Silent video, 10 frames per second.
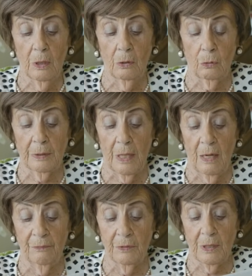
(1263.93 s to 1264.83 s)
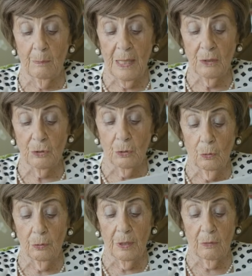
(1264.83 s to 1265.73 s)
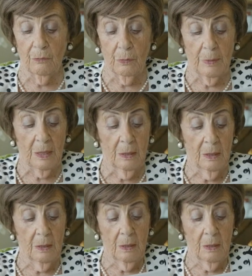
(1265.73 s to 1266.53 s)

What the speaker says: looked after by older women